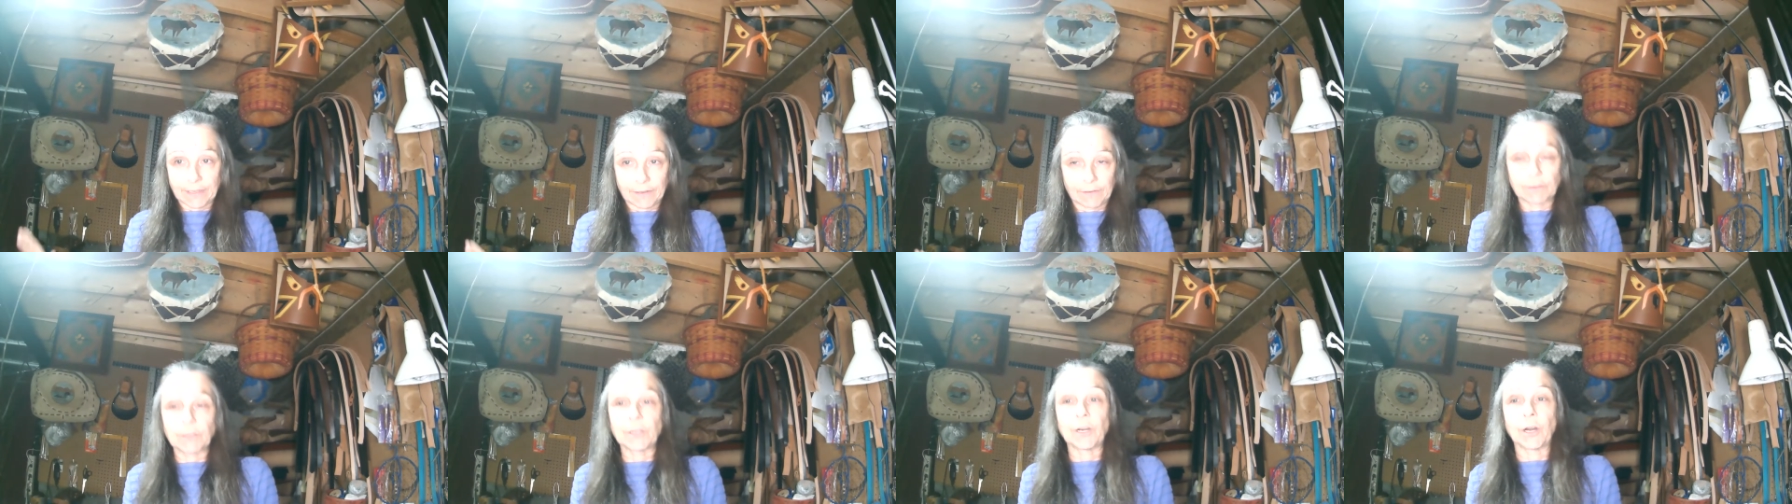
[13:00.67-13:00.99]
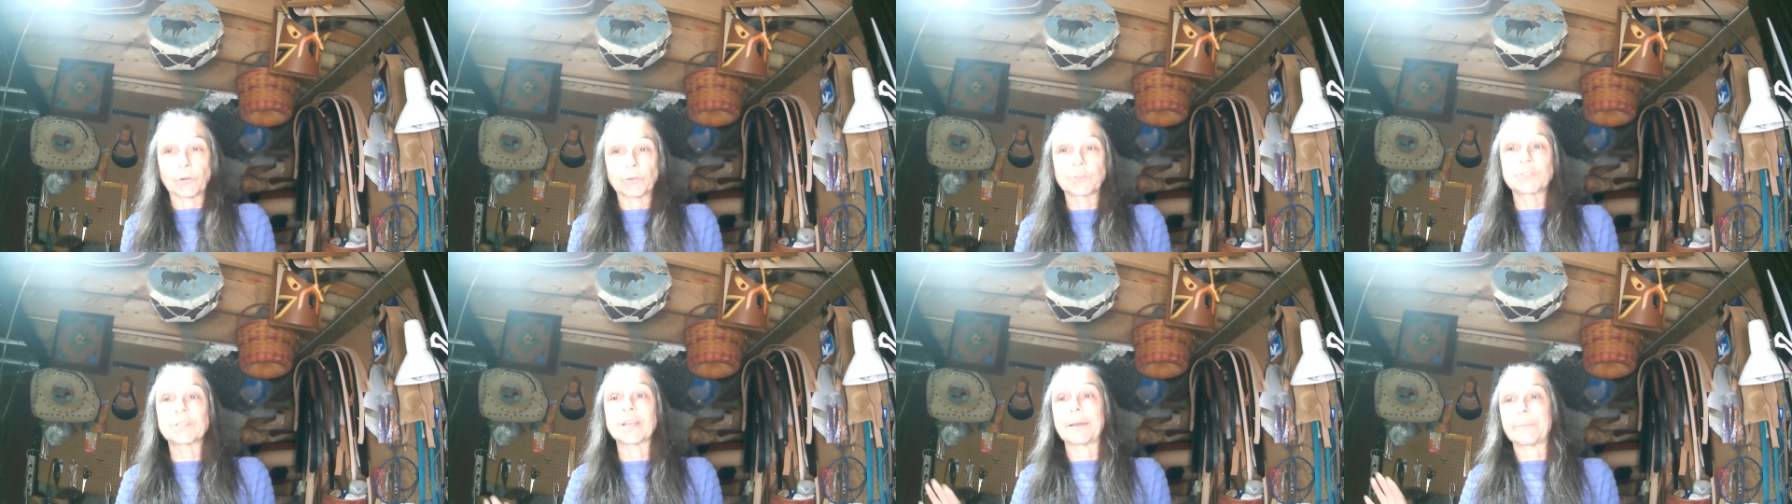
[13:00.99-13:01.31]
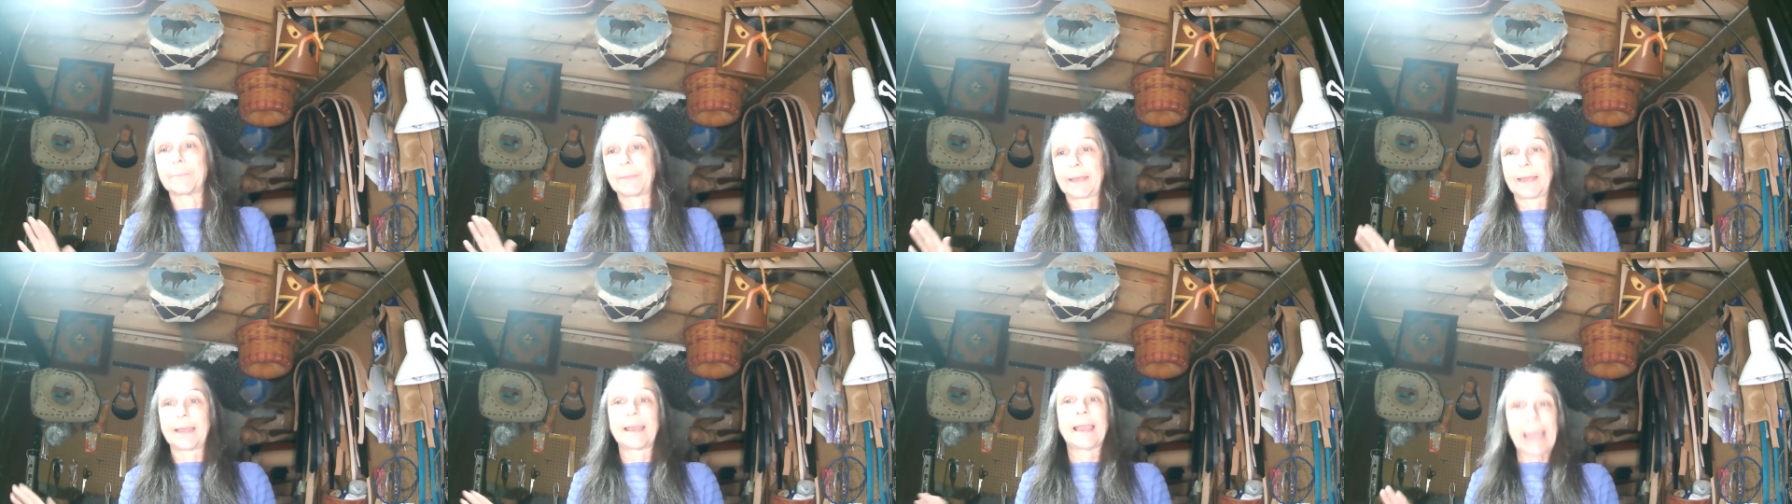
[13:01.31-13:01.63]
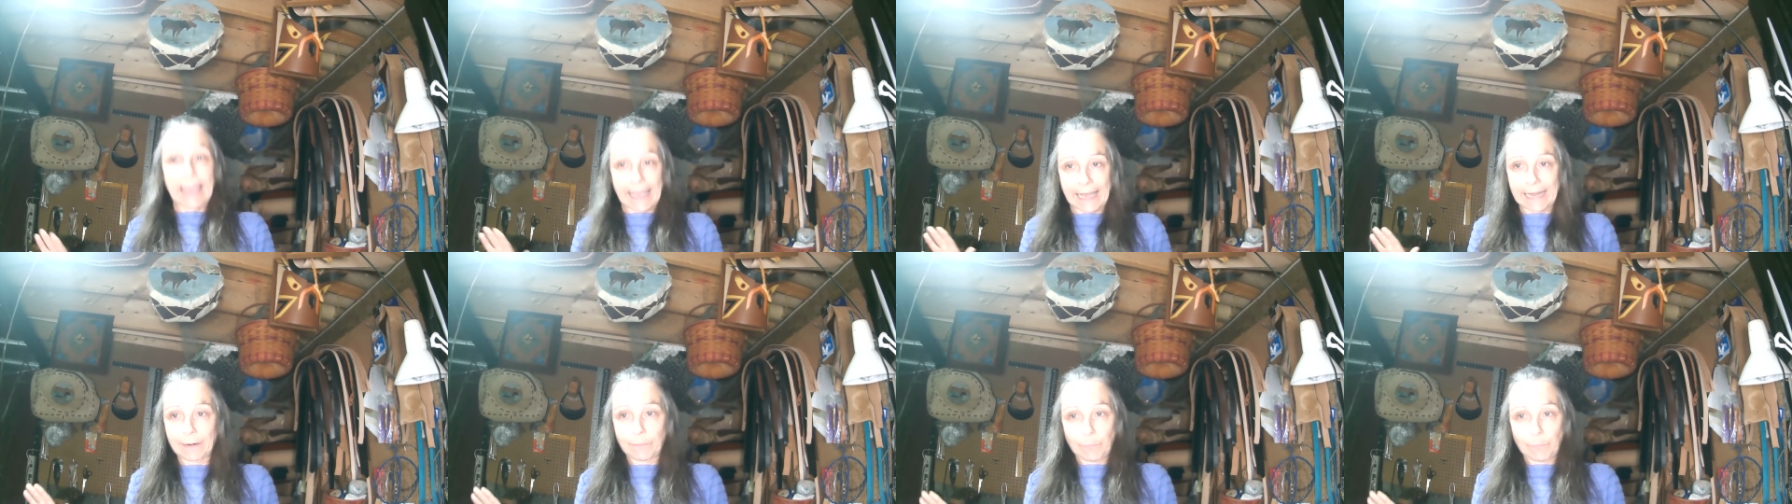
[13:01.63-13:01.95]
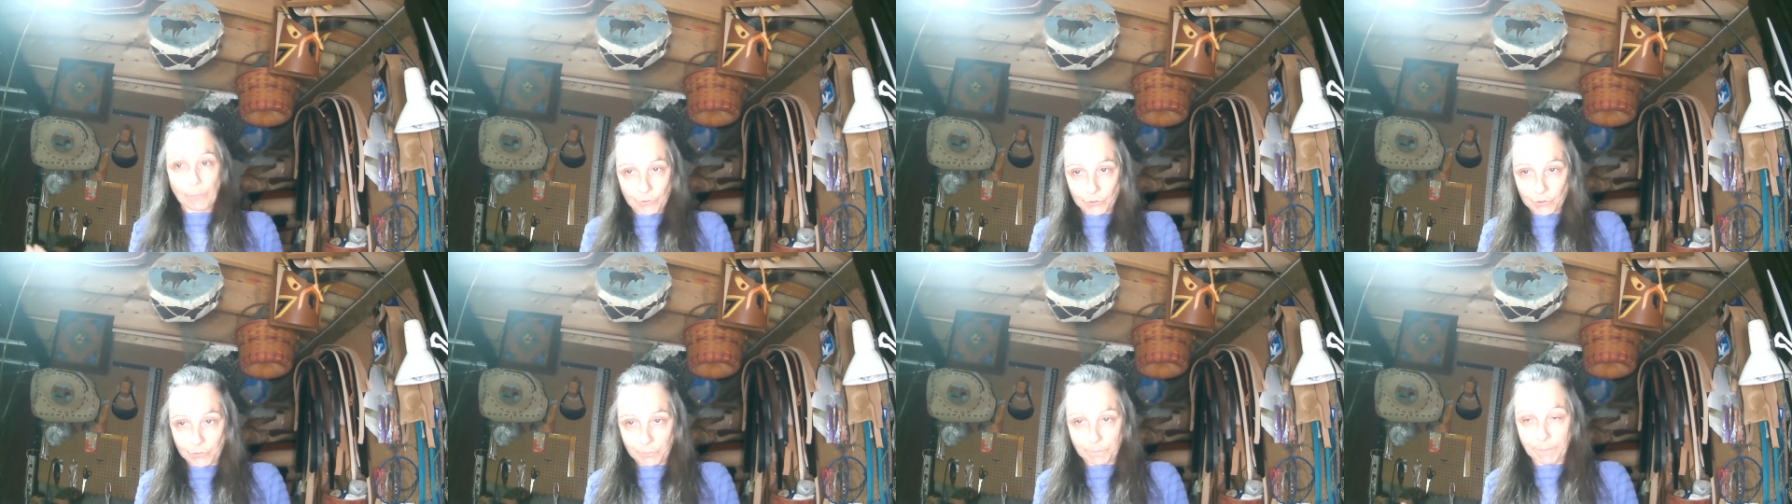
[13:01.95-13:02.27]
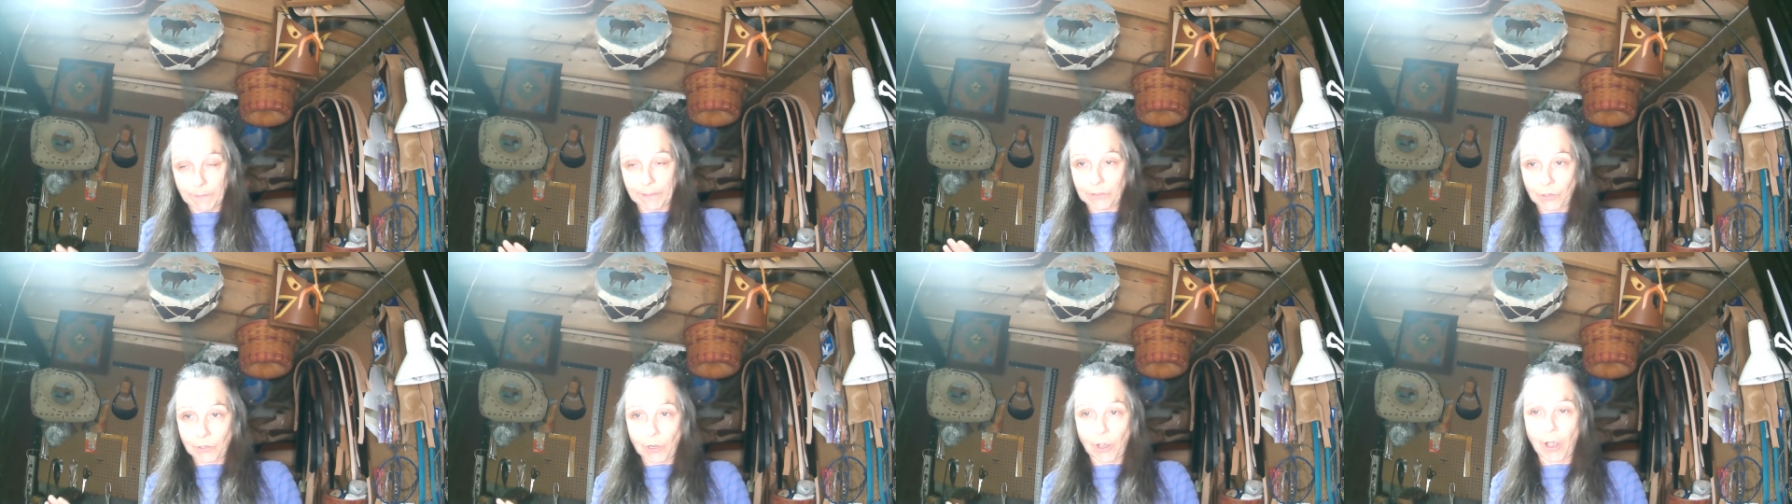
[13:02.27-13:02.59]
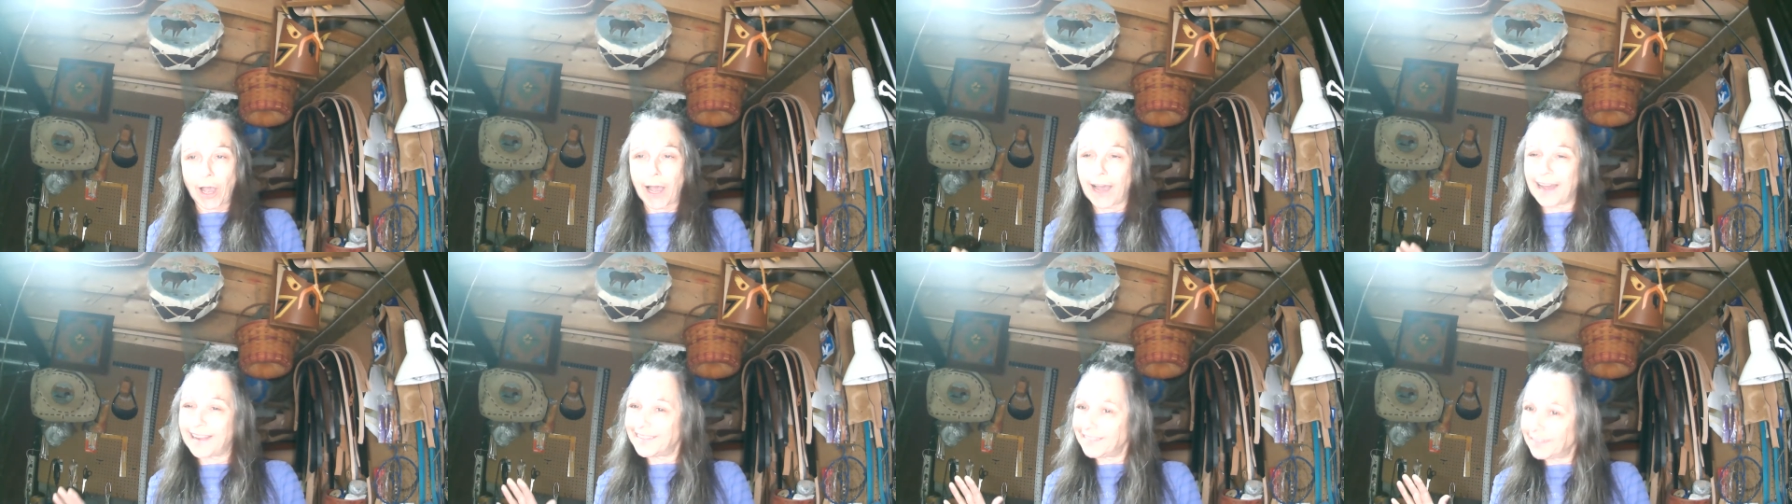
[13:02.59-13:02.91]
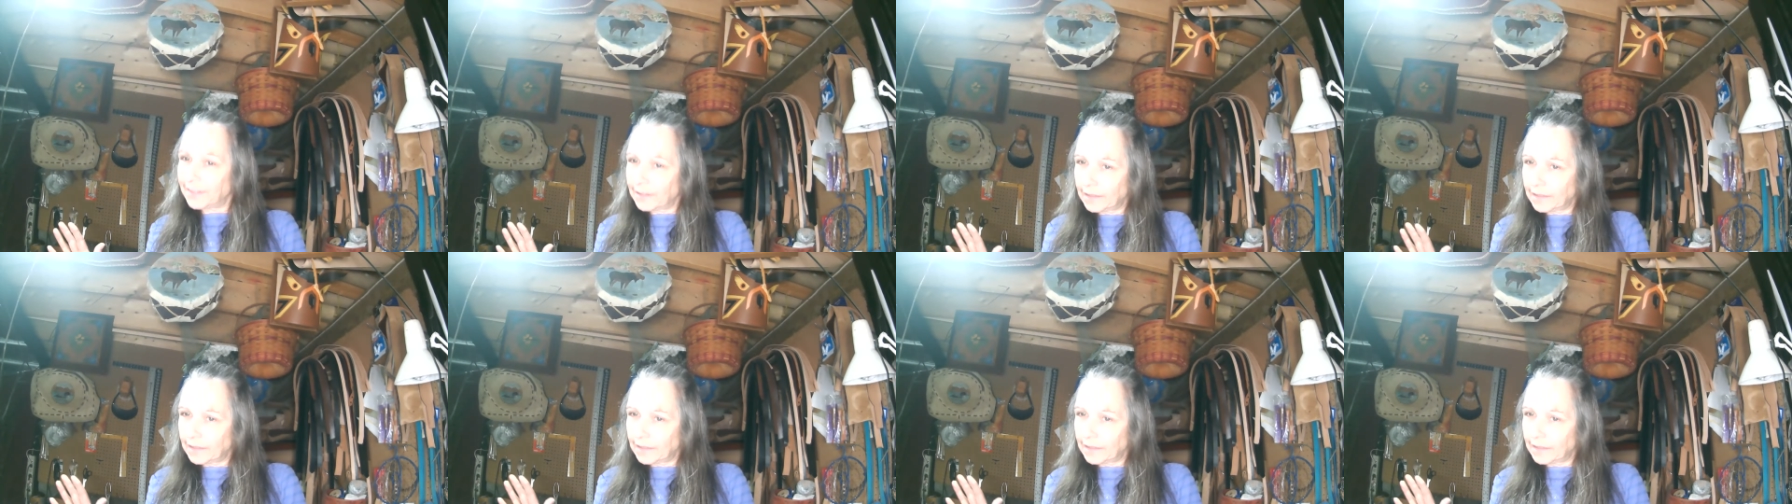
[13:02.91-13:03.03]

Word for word: and, you know, some animals, but not